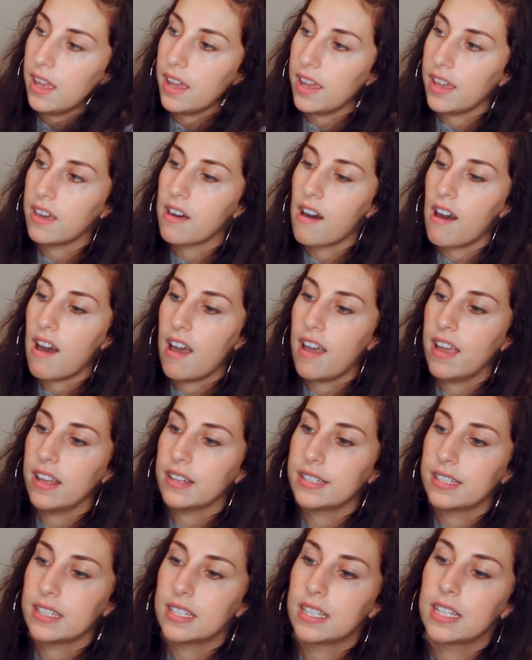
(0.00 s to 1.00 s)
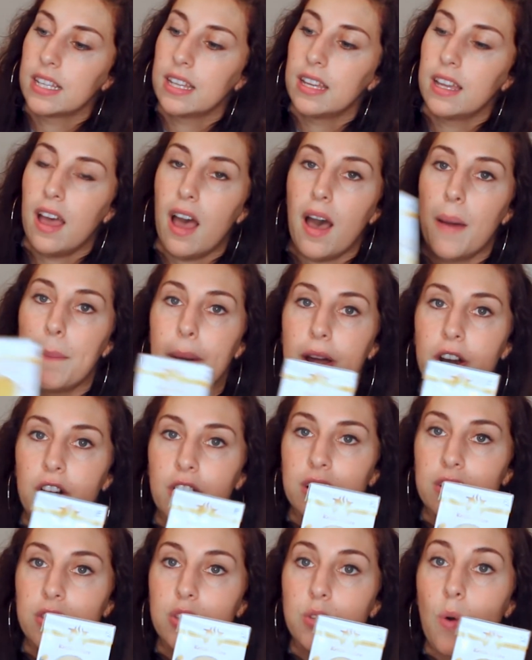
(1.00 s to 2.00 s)
I got a
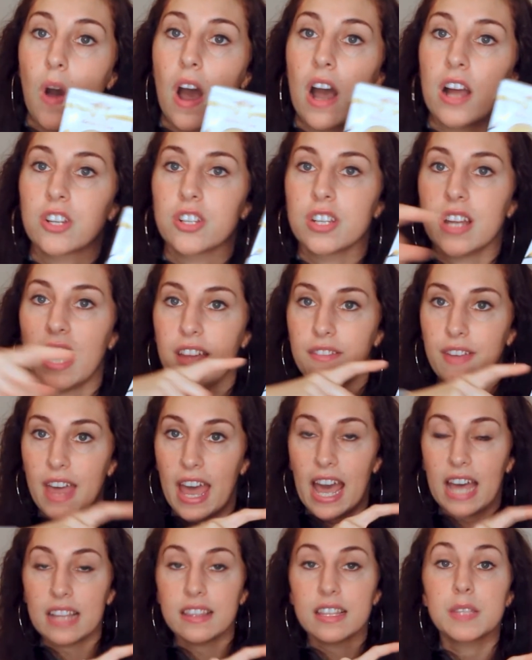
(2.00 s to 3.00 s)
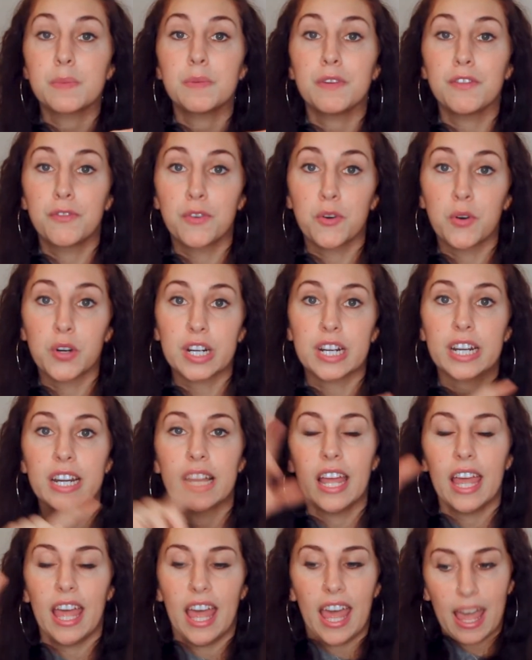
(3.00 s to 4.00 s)
butternut squash. I've had this before.
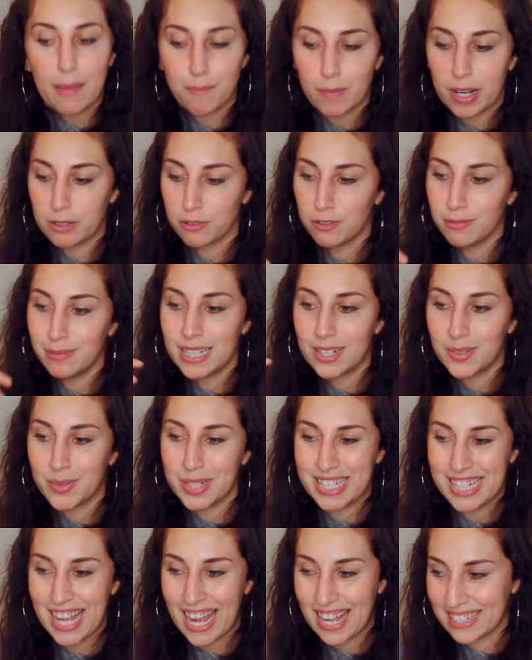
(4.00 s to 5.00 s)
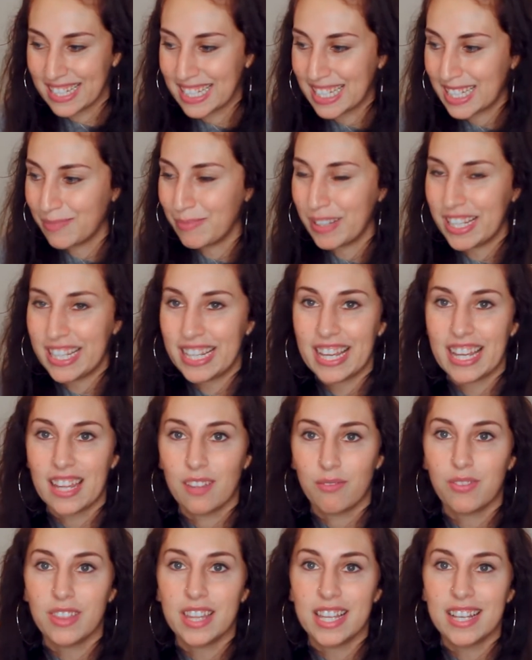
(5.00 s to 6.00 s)
My roommate always asks me
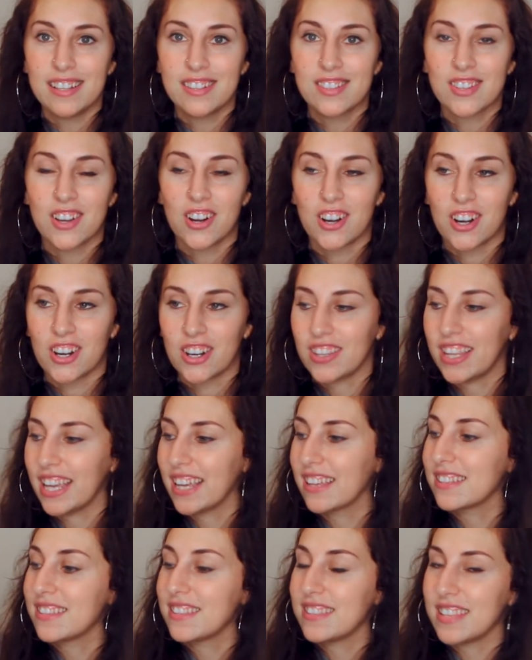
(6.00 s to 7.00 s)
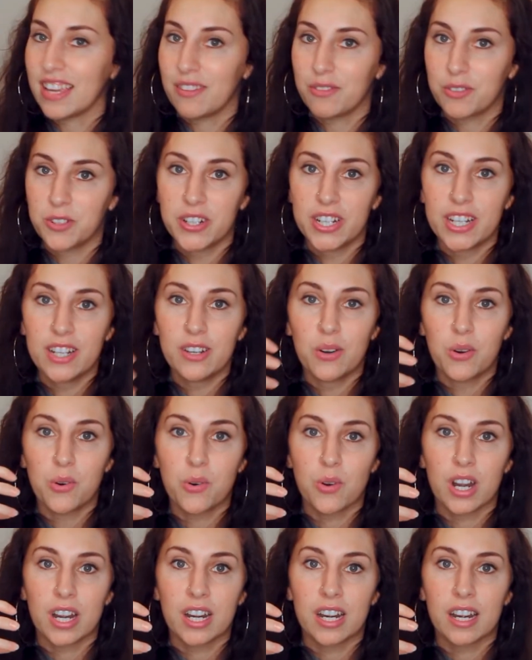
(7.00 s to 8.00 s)
if these are like savory
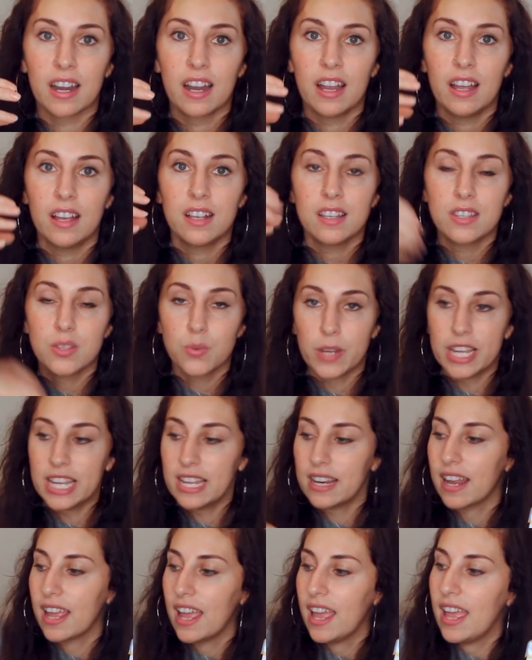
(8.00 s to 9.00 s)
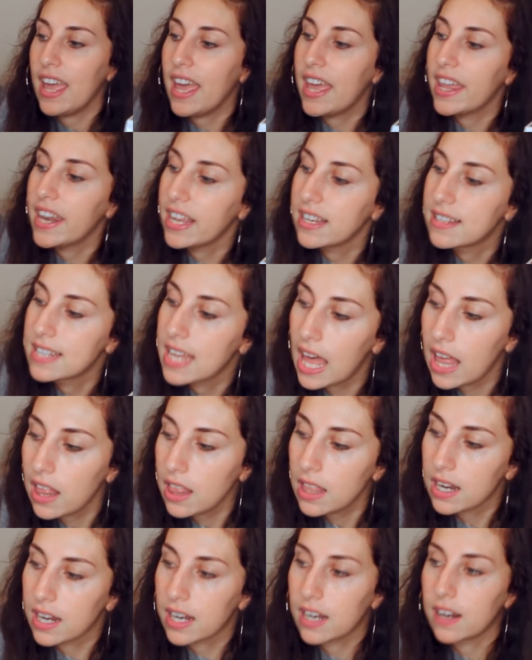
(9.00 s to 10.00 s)
or sweet, and I
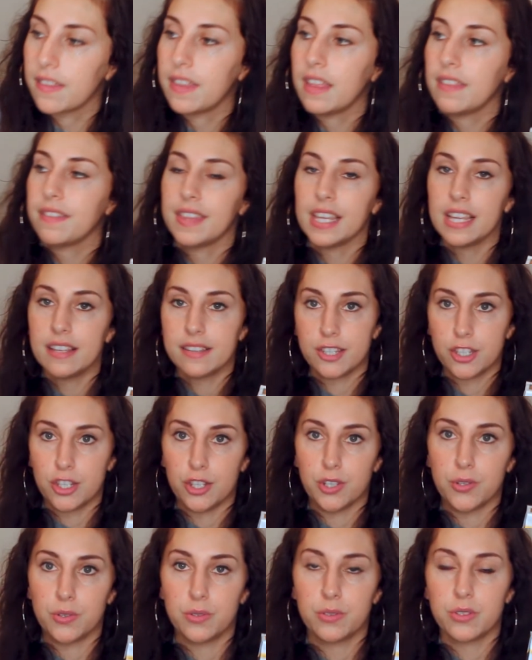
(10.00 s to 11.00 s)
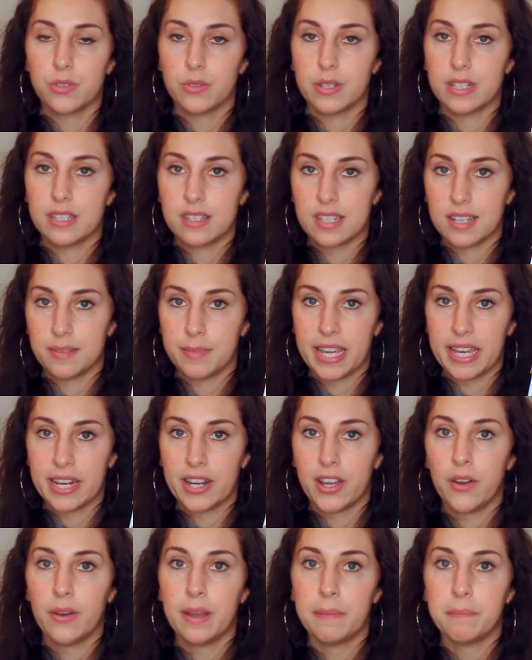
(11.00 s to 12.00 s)
tell her that these two, so it's
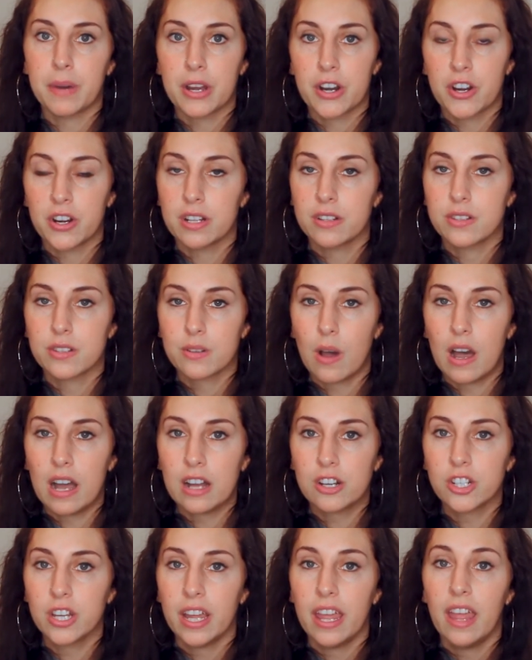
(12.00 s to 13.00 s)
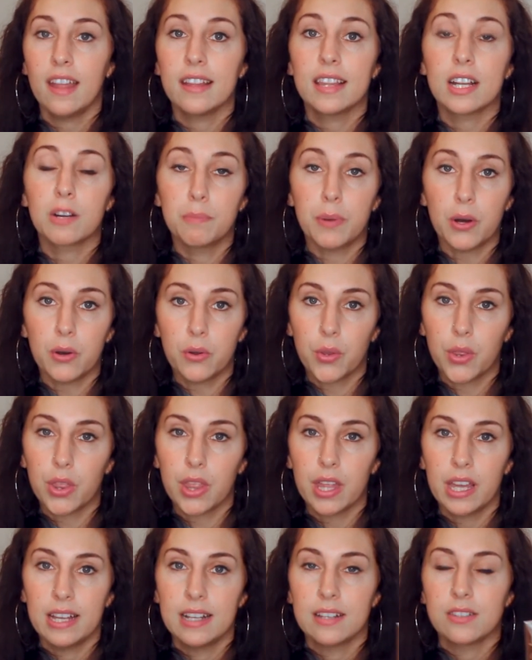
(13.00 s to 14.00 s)
tomato and butternut squash, they're both.
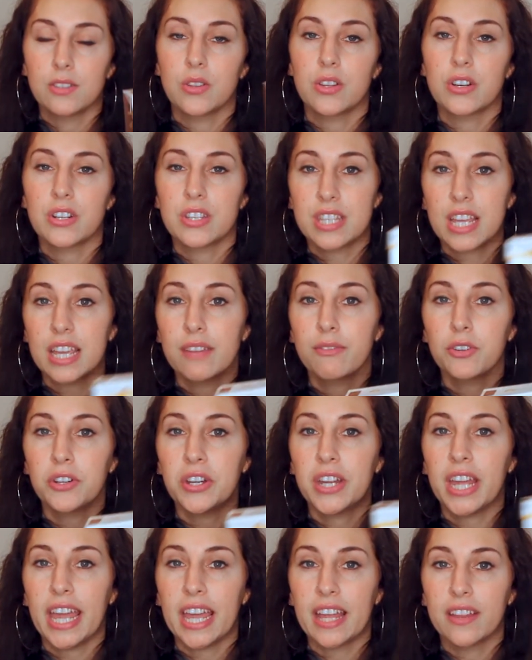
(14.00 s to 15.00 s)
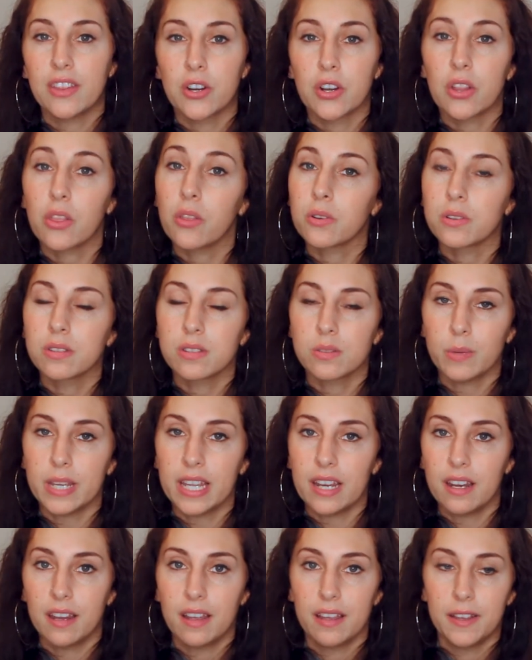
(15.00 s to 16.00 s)
So they're savory and they're a little
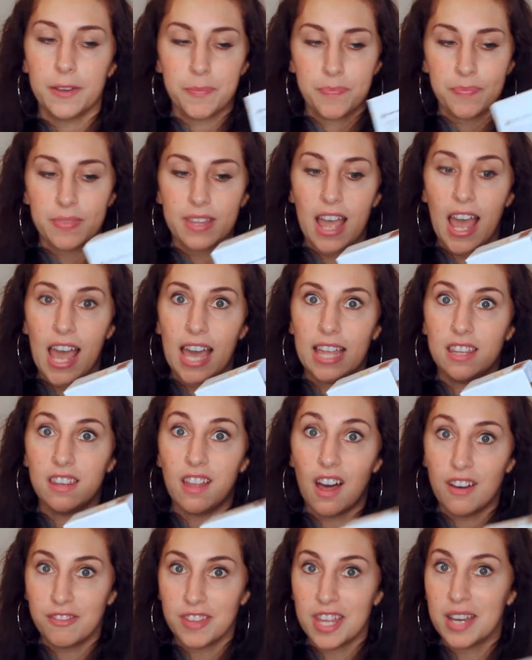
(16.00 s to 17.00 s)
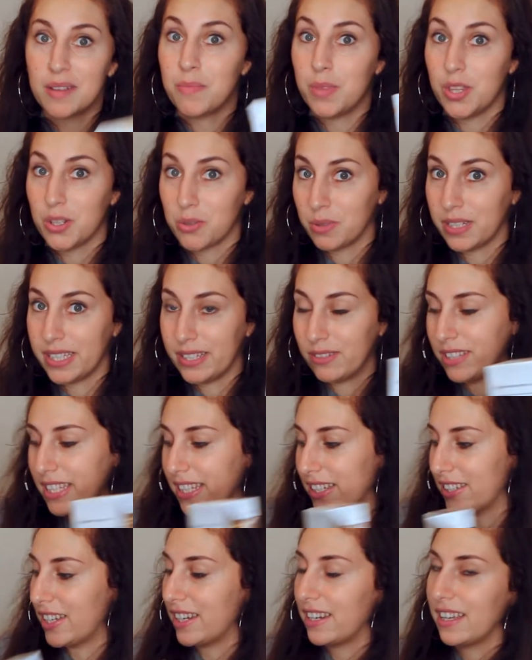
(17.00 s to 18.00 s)
sweet. I love them. They're really, really
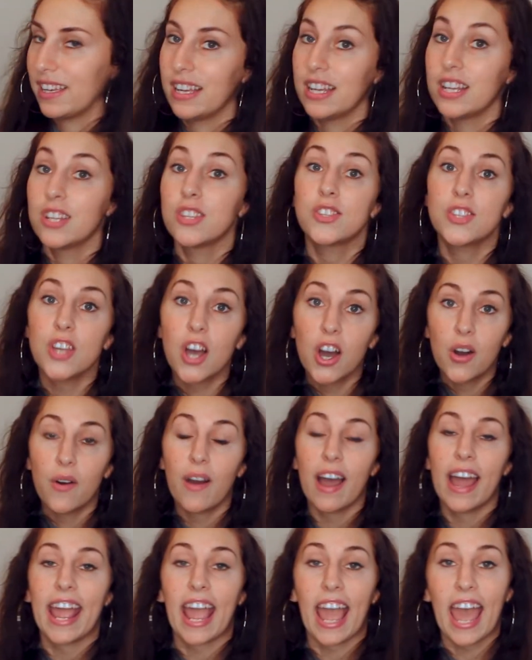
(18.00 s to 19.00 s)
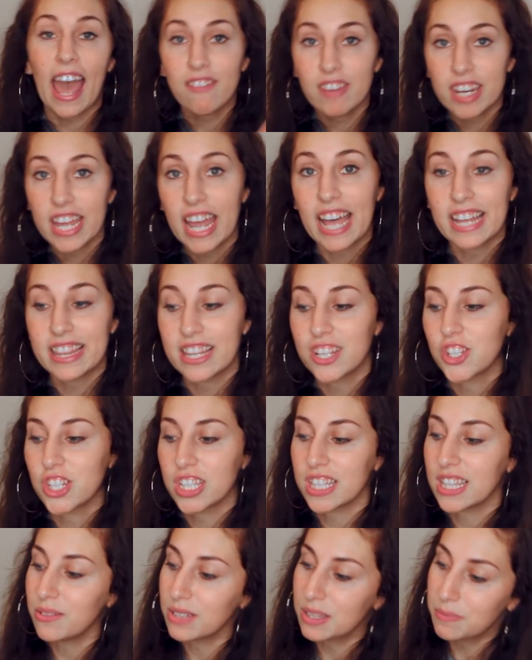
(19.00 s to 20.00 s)
good. So I haven't had the
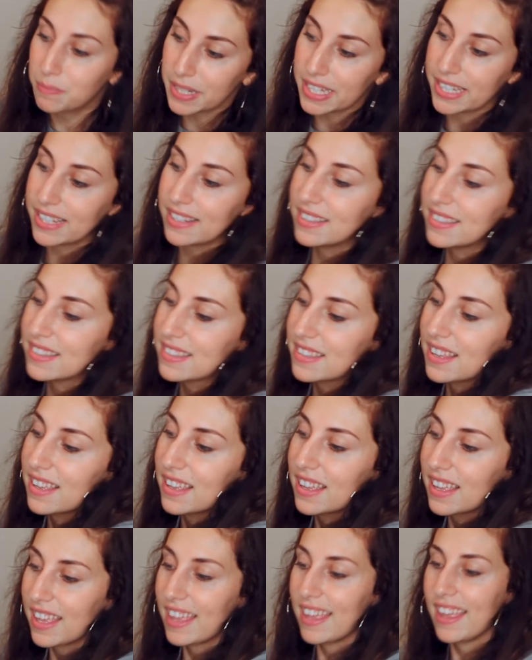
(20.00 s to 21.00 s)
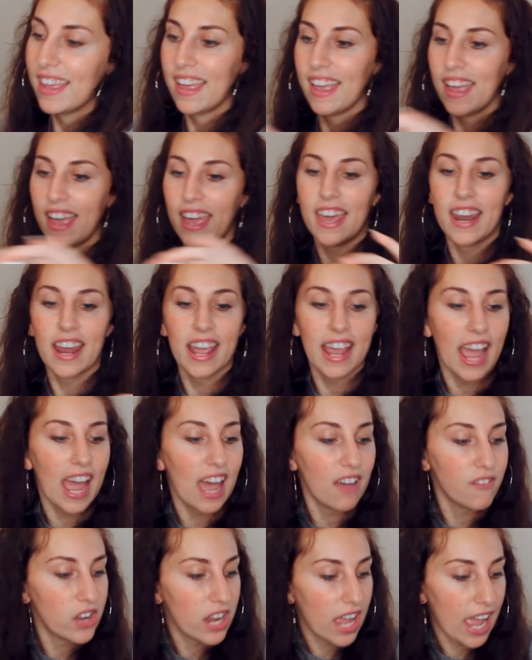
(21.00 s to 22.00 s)
chili with beans, and I
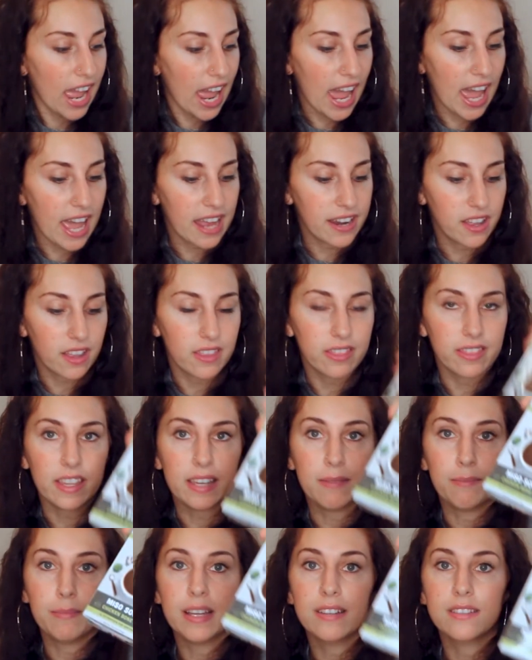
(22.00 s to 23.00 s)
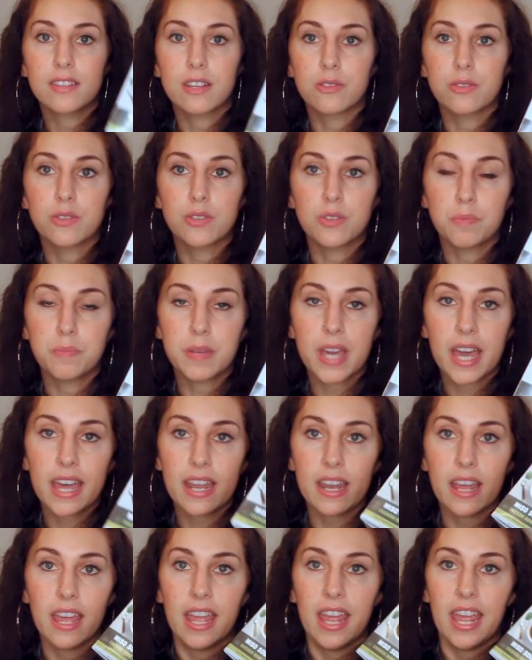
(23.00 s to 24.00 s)
haven't had the miso soup
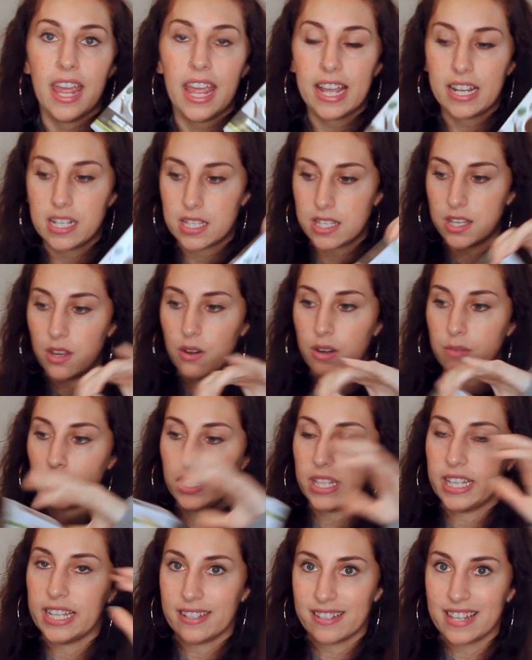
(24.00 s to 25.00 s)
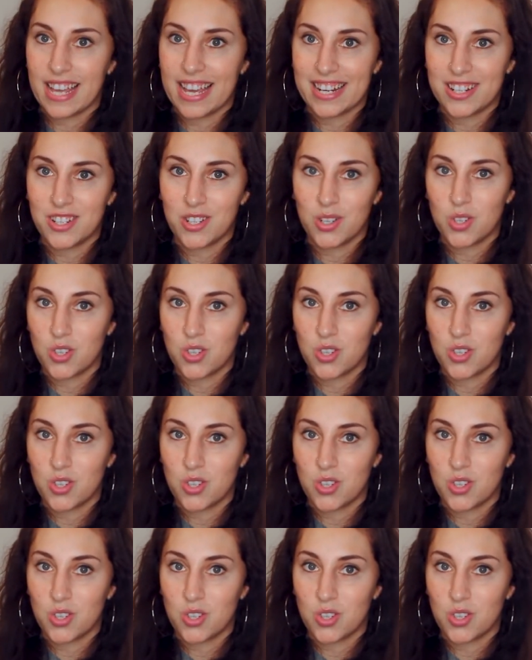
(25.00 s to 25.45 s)
yet, and so I'm really excited to